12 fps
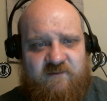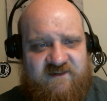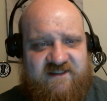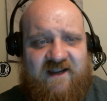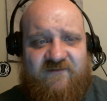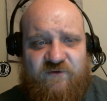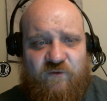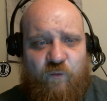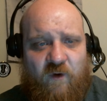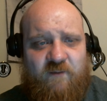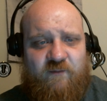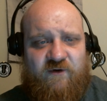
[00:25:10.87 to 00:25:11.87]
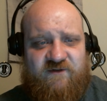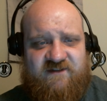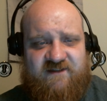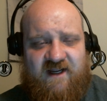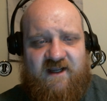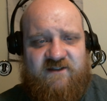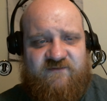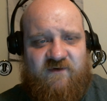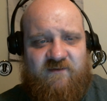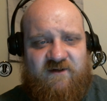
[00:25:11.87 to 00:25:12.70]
Because after one person dies from